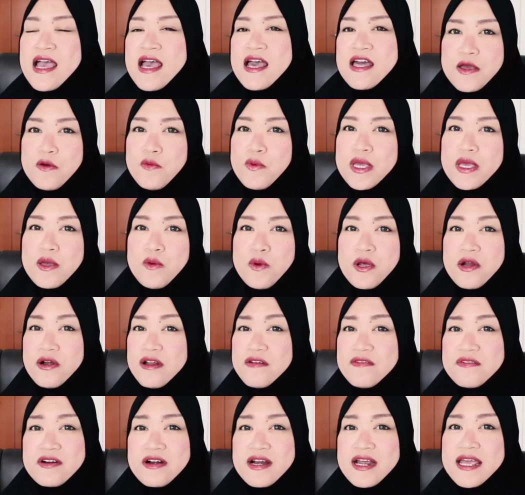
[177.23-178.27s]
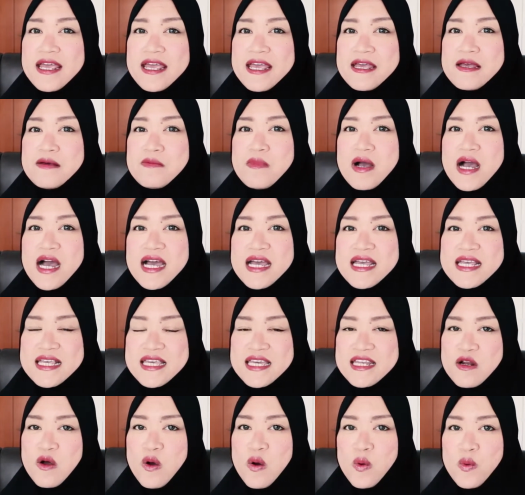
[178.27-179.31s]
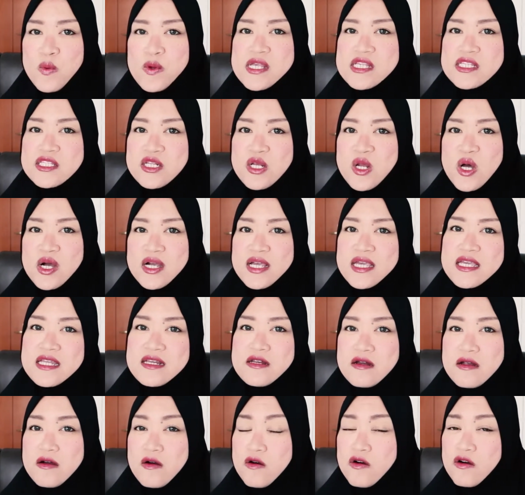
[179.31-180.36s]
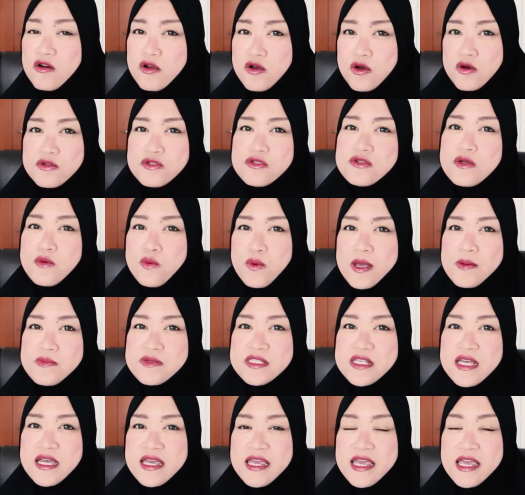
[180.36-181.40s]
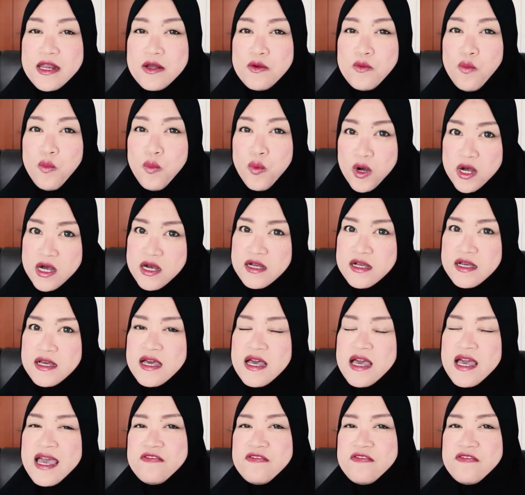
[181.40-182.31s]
That way, wherever I am, I can always log in or go to the website and work.